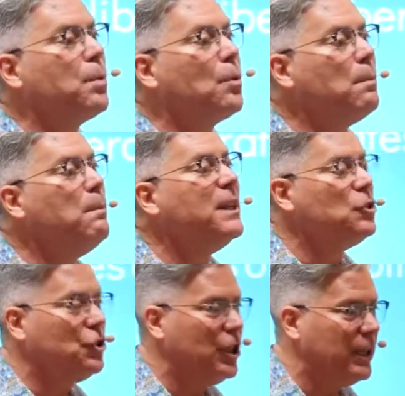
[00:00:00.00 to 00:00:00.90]

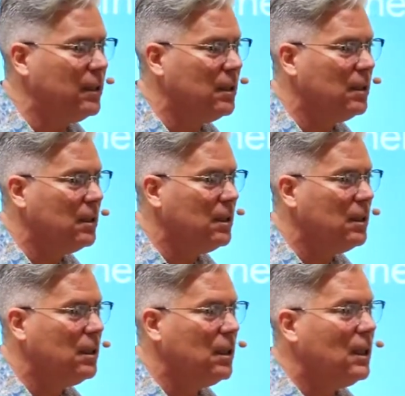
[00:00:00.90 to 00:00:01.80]
permission
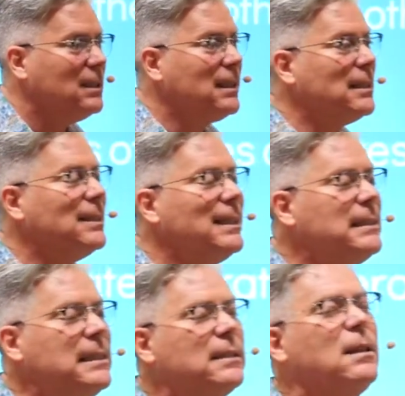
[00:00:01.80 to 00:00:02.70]
to
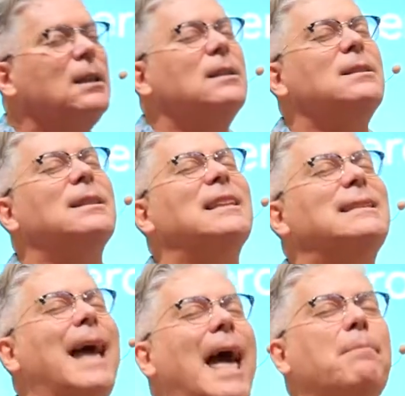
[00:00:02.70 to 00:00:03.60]
listen to the
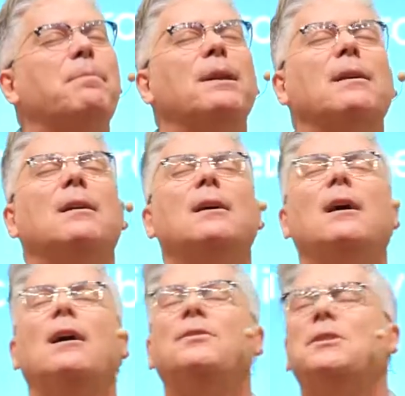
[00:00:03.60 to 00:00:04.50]
tapping
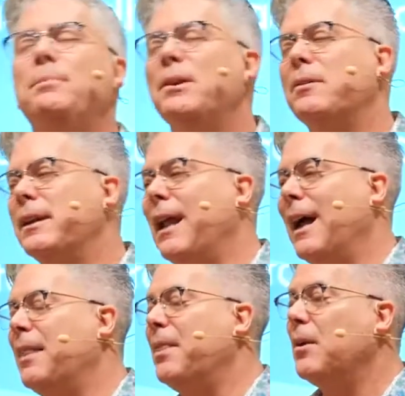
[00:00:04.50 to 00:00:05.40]
of spirit
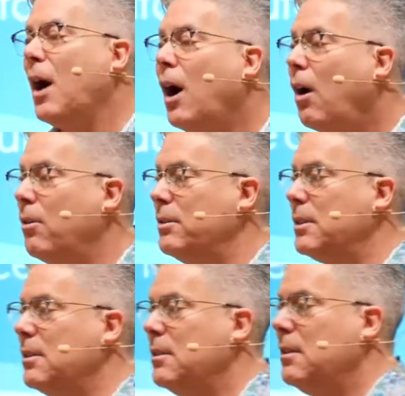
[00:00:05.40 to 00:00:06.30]
on their
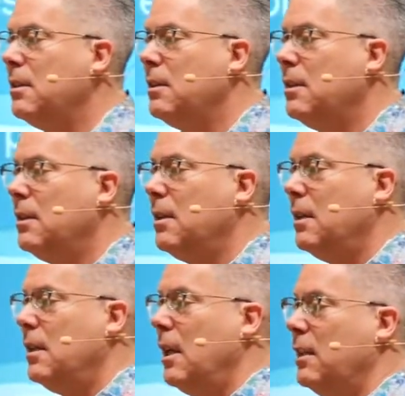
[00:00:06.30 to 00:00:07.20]
heart.
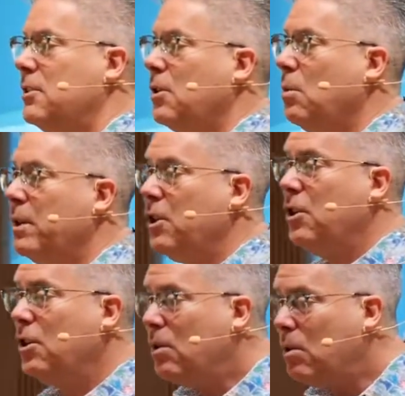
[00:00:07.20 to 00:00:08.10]
And so when
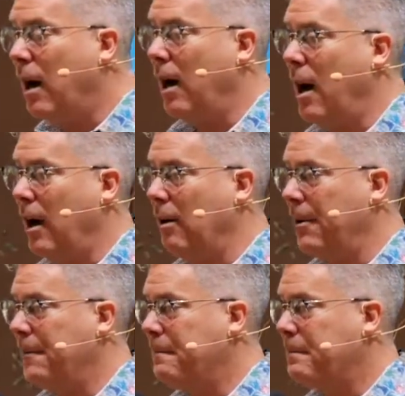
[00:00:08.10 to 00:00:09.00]
you are,
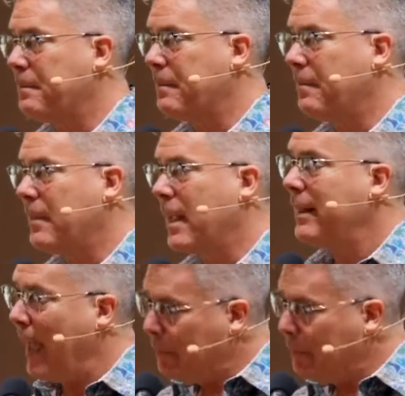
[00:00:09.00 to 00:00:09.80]
that